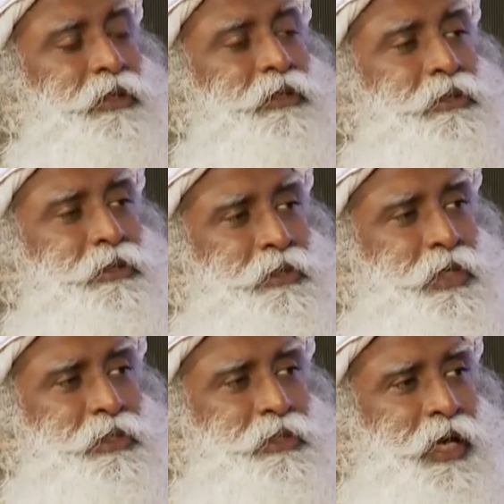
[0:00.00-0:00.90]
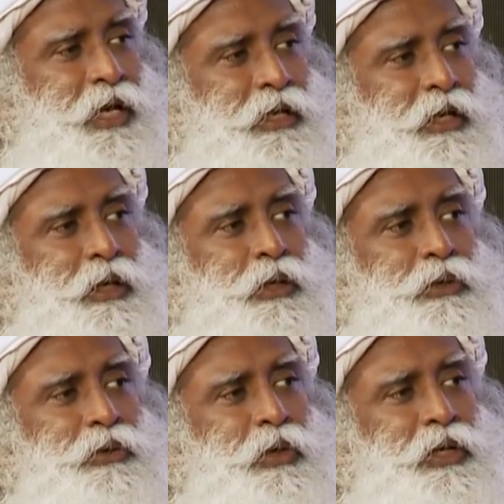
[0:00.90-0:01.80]
It is just that
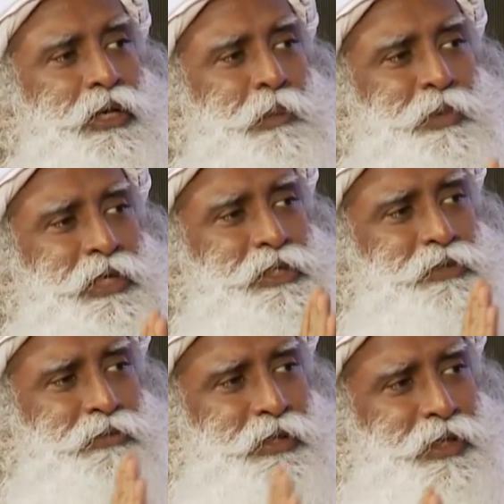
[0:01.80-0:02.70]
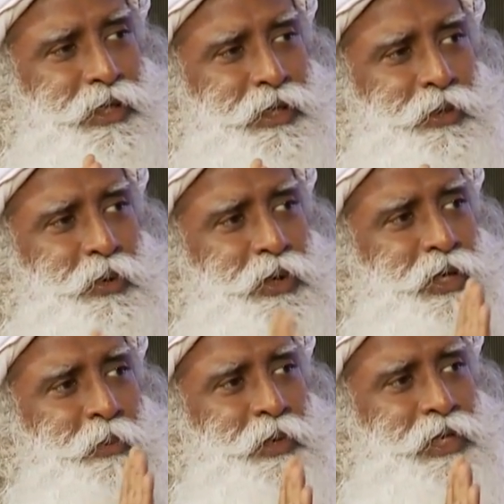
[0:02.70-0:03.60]
you're in a place of learning, you're
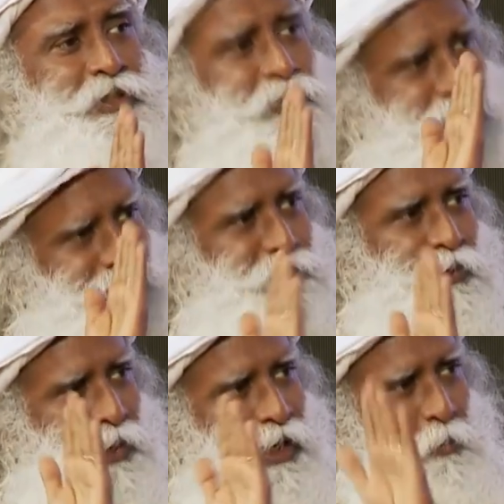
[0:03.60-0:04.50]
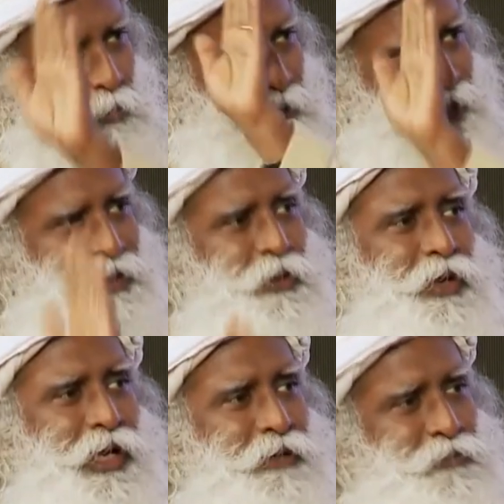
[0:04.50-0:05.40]
in a place of moving upward in
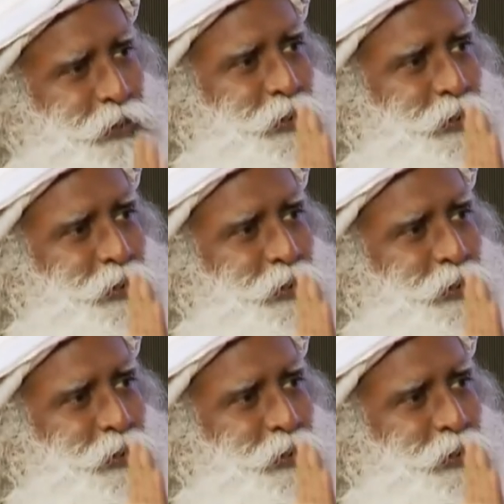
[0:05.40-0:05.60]
your life, so